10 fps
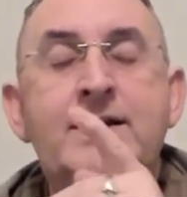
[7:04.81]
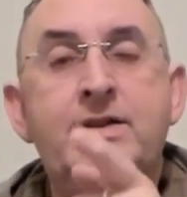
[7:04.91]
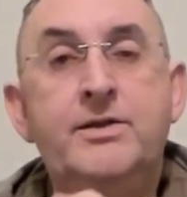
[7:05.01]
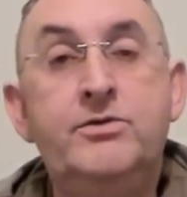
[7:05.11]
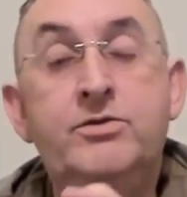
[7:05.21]

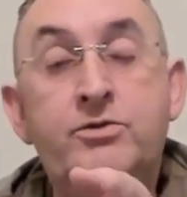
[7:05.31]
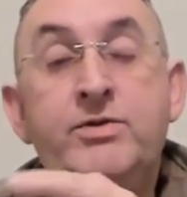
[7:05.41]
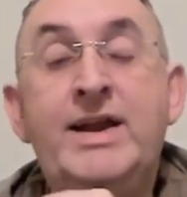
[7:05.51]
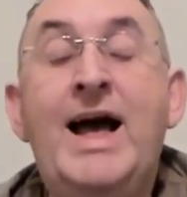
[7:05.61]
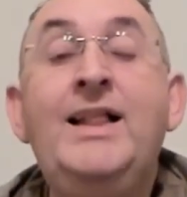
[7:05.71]
The
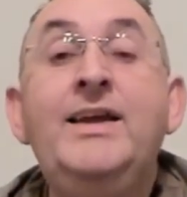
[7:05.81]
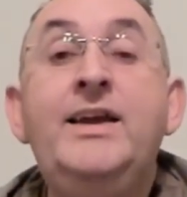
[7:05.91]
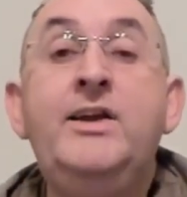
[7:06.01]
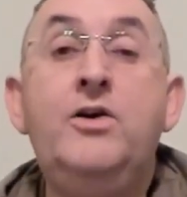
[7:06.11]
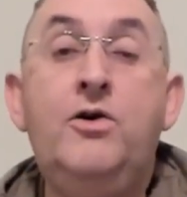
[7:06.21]

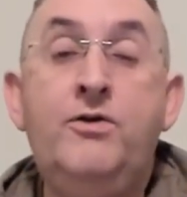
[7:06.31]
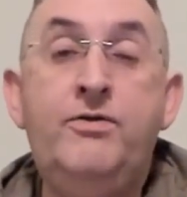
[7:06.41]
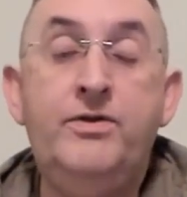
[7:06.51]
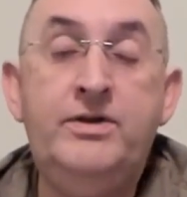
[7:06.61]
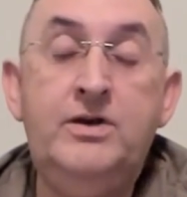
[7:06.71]
reality
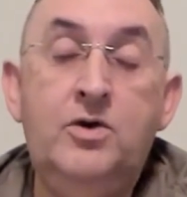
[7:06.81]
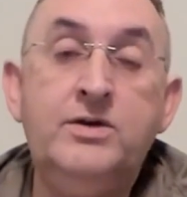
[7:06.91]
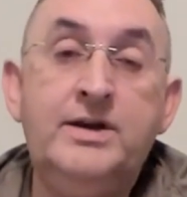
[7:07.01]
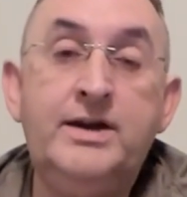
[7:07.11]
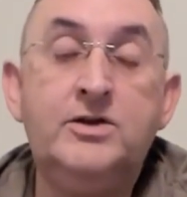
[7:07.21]
of the
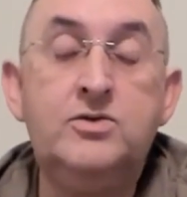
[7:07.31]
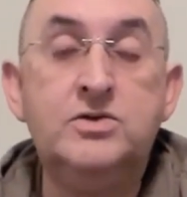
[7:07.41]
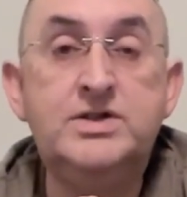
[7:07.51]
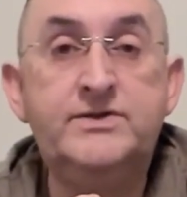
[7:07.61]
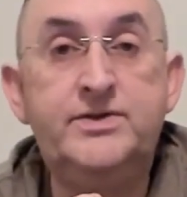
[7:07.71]
online
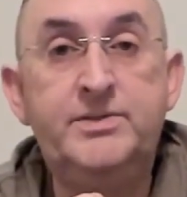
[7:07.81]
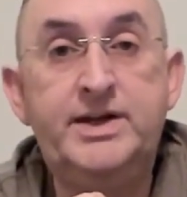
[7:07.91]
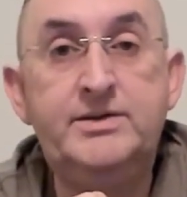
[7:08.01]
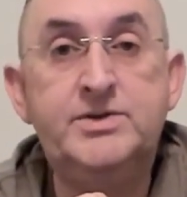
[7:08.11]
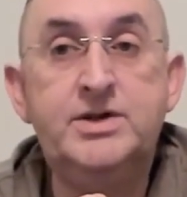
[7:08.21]
courses for
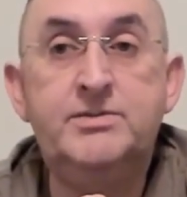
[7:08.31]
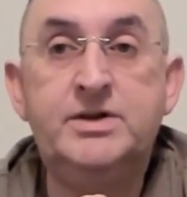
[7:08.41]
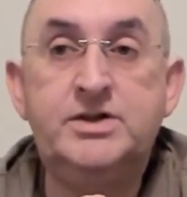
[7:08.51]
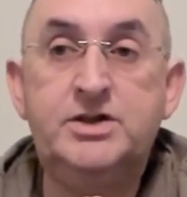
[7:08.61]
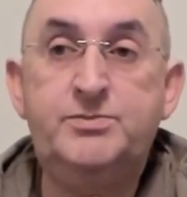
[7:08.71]
mediumship
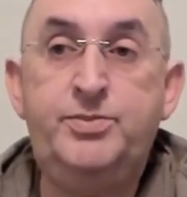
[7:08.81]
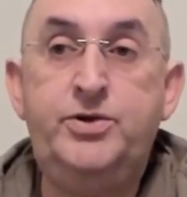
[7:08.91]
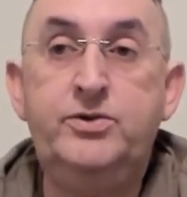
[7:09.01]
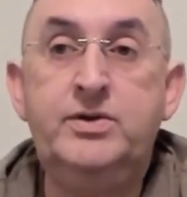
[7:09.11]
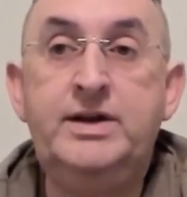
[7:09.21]
is just
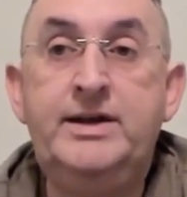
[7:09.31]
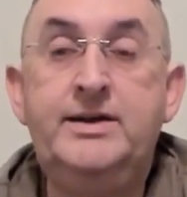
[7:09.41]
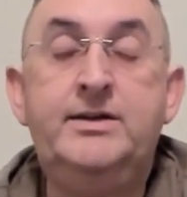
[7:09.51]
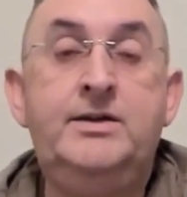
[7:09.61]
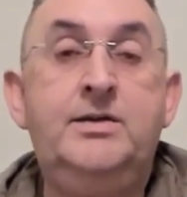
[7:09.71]
purely,
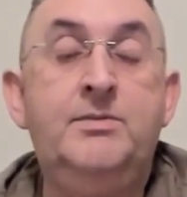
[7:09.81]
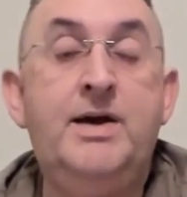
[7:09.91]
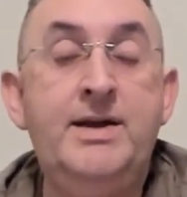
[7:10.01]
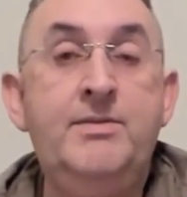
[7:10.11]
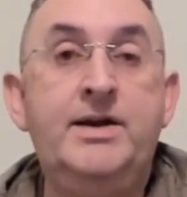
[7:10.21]
to
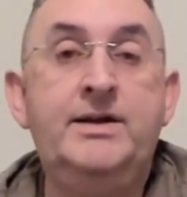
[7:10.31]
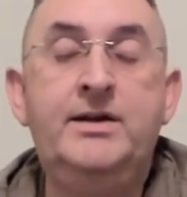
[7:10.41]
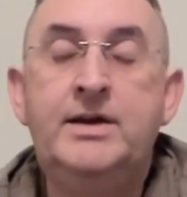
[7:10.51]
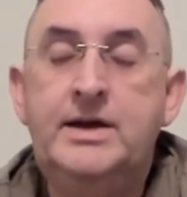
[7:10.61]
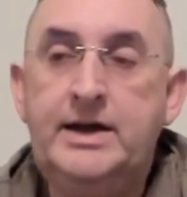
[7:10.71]
my mind,
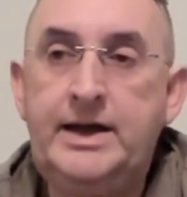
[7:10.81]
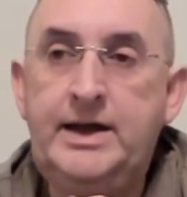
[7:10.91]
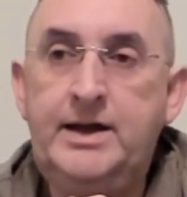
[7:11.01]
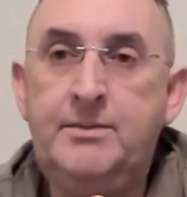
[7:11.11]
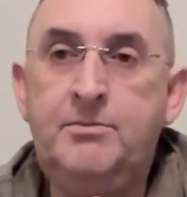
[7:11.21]

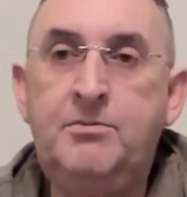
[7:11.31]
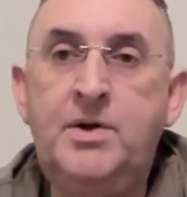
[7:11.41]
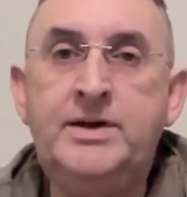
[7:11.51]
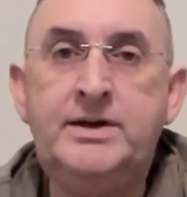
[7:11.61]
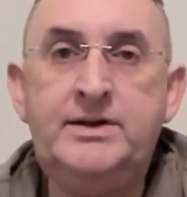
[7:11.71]
a
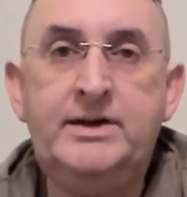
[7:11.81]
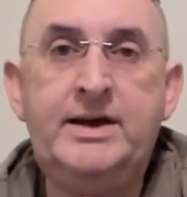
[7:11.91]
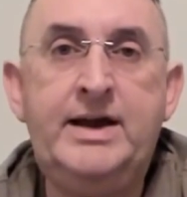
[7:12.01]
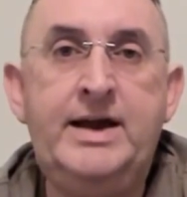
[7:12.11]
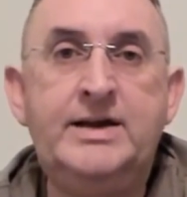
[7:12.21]

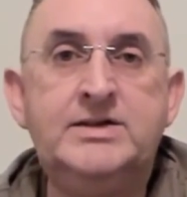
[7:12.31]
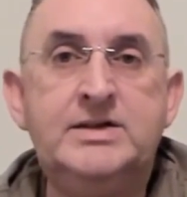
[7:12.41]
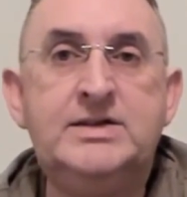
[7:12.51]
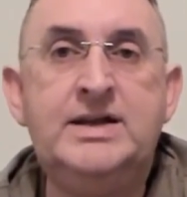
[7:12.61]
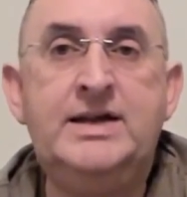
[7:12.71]
monetary
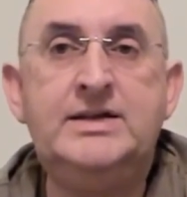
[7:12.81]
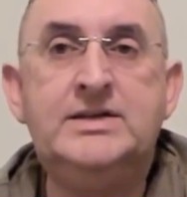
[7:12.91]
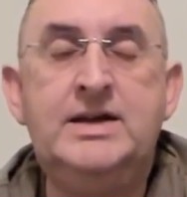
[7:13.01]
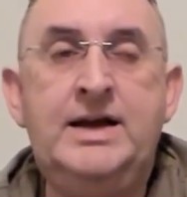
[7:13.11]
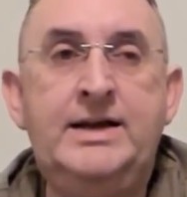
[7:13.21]

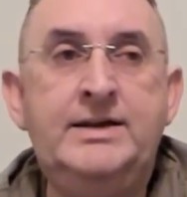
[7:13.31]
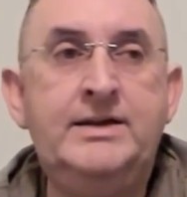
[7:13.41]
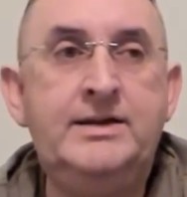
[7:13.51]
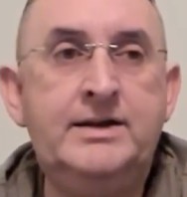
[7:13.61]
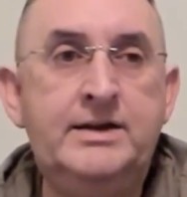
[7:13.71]
exercise,
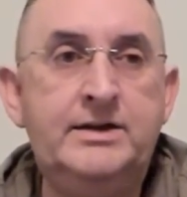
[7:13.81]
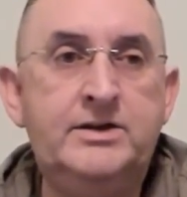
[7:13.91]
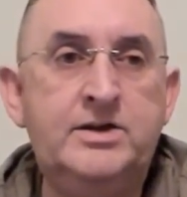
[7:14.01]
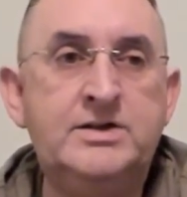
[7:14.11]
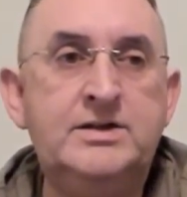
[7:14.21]
and
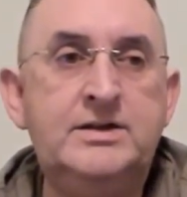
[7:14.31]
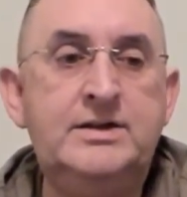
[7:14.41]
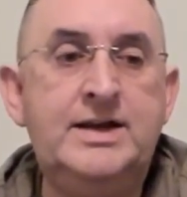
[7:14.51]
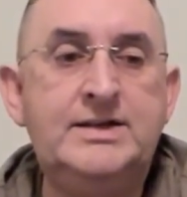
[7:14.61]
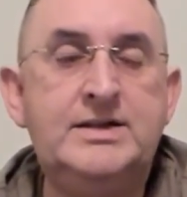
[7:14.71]
doesn't
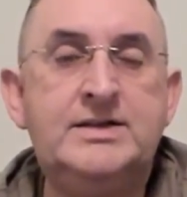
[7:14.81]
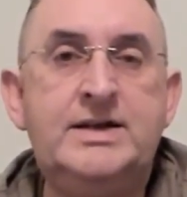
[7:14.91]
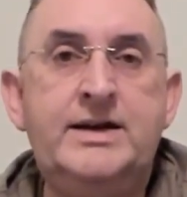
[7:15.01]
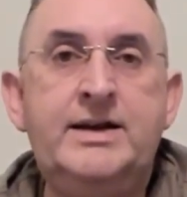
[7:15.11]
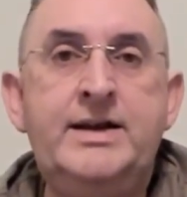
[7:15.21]

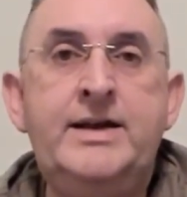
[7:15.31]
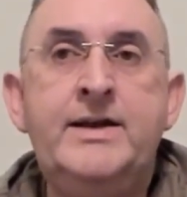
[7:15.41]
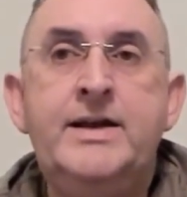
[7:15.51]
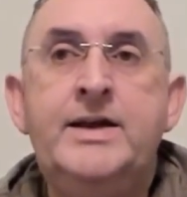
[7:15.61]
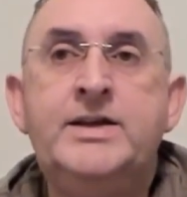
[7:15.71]
necessarily
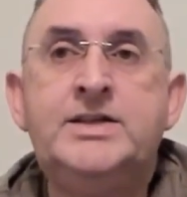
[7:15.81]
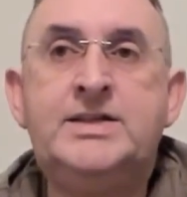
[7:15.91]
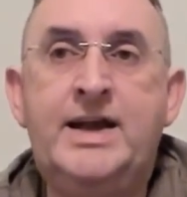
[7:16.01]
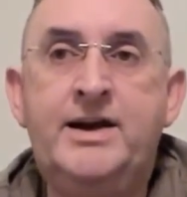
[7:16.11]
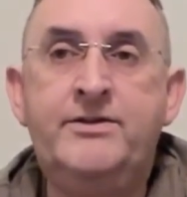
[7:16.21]

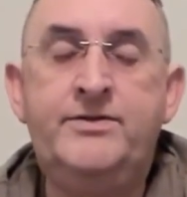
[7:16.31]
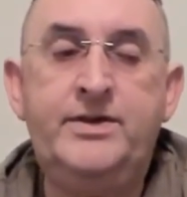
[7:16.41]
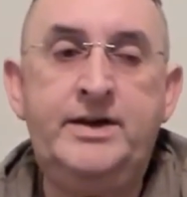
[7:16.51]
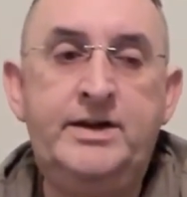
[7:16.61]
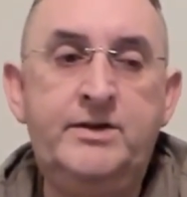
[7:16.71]
serve
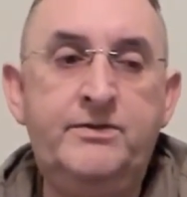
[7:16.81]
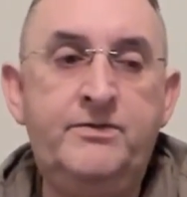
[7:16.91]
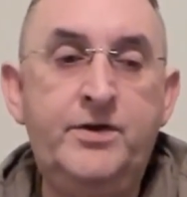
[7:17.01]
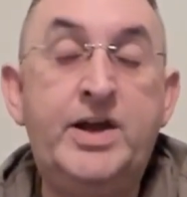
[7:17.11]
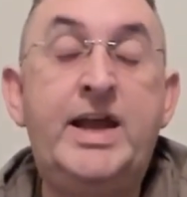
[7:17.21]
in the
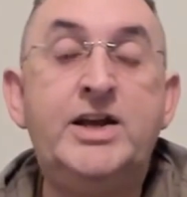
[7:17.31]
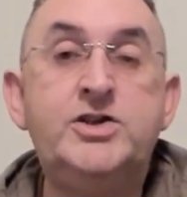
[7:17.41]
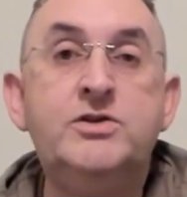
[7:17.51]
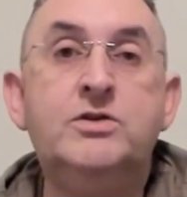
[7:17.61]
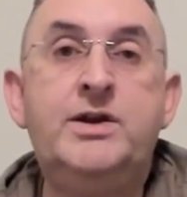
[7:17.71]

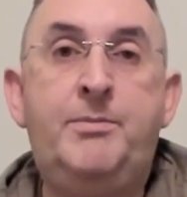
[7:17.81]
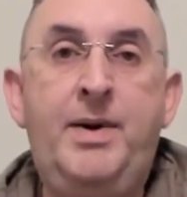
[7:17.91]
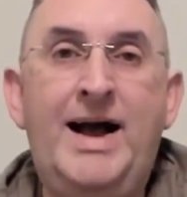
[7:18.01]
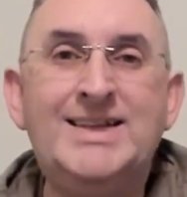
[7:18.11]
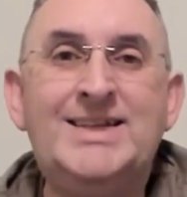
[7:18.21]
vocational
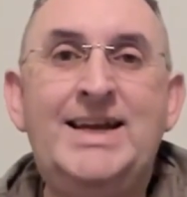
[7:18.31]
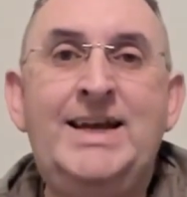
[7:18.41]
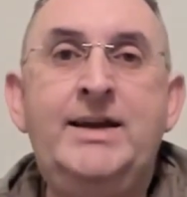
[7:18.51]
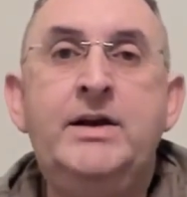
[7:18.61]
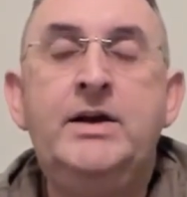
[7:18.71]

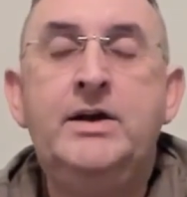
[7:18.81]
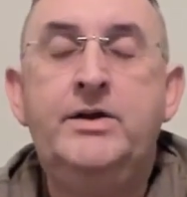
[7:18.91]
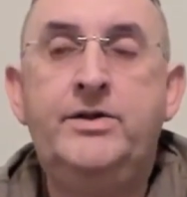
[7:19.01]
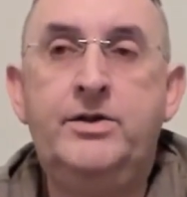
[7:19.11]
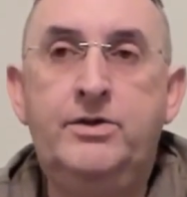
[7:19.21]
capacity
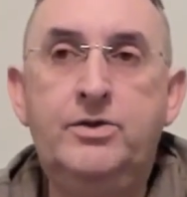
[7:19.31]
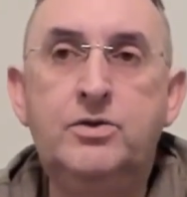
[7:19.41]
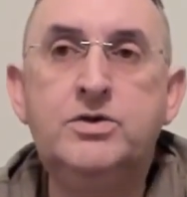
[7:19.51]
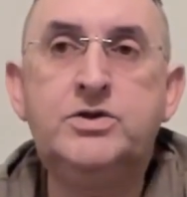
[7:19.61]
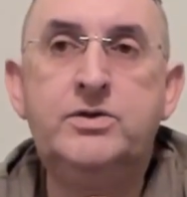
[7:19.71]
that
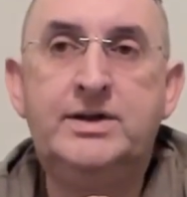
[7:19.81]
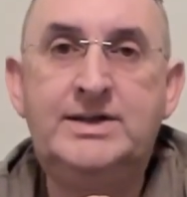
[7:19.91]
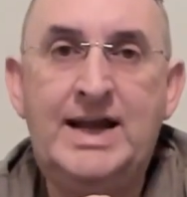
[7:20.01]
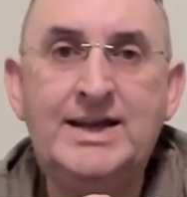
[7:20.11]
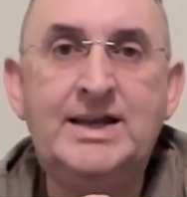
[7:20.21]
those who are
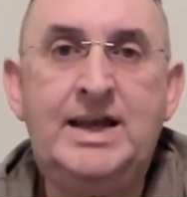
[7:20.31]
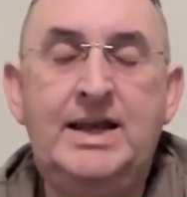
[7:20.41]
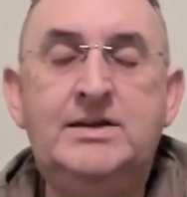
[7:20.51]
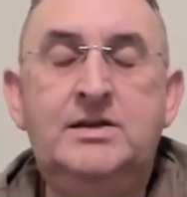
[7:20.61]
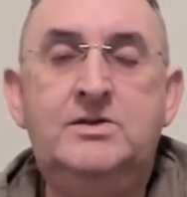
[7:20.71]

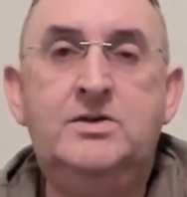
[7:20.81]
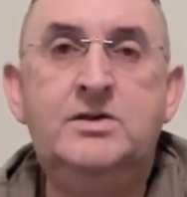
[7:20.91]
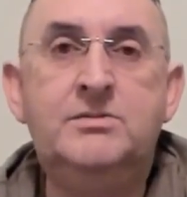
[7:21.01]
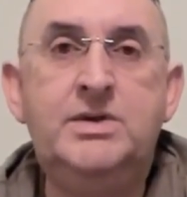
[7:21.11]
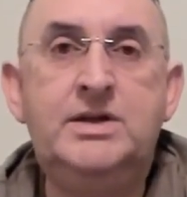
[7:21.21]
dedicated to
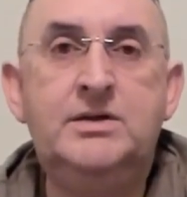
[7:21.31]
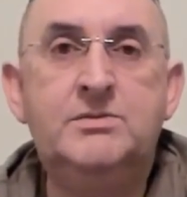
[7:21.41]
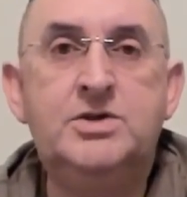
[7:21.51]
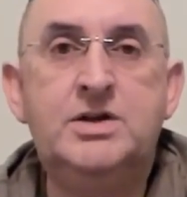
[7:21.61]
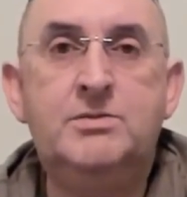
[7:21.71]
the
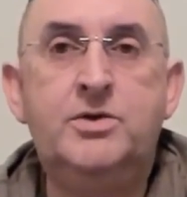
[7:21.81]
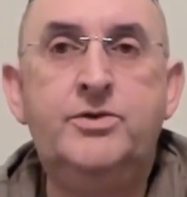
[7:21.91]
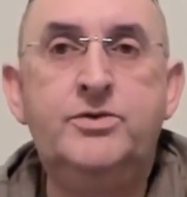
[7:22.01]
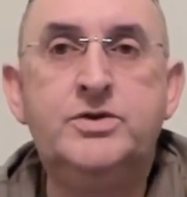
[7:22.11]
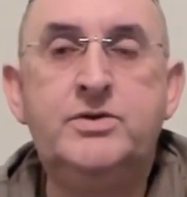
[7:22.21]
mediumship or
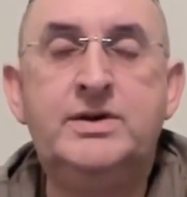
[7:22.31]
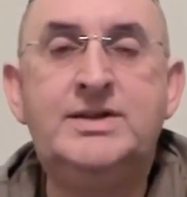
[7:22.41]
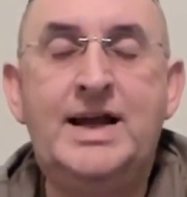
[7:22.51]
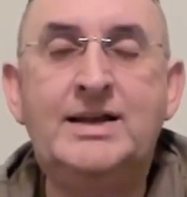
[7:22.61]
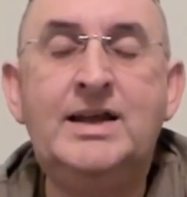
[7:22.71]
those who are
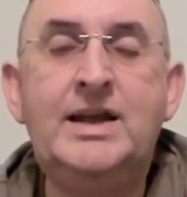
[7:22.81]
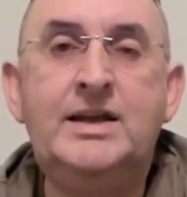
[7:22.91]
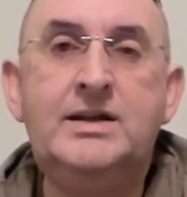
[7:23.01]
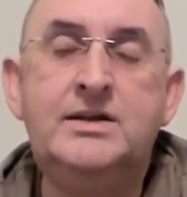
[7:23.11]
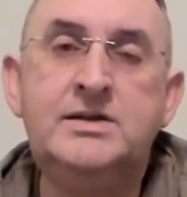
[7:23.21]

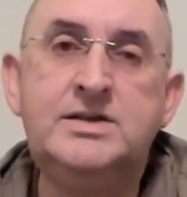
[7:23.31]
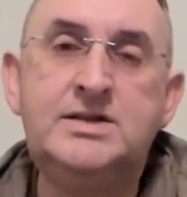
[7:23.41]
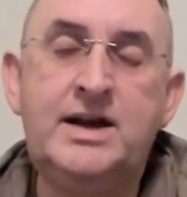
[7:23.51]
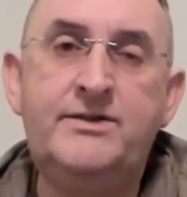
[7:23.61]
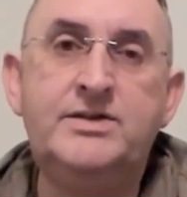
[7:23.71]
dedicated in
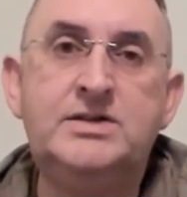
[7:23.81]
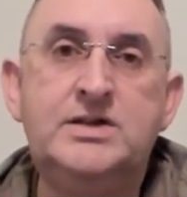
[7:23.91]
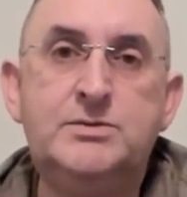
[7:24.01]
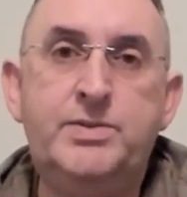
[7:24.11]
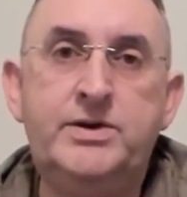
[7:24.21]
service to
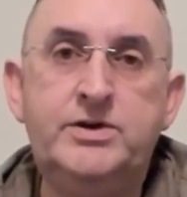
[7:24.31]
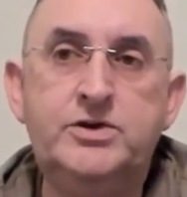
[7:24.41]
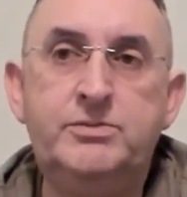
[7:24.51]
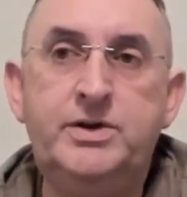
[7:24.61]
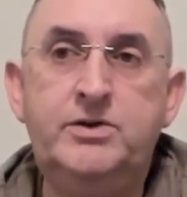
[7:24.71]
spirit
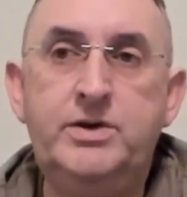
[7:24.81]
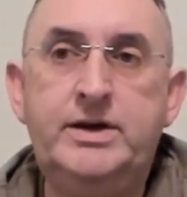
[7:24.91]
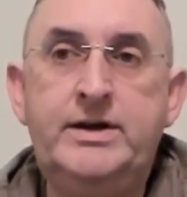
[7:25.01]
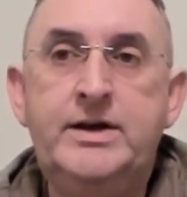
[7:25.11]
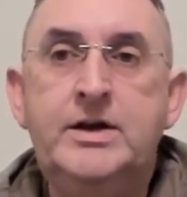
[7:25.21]
should be doing.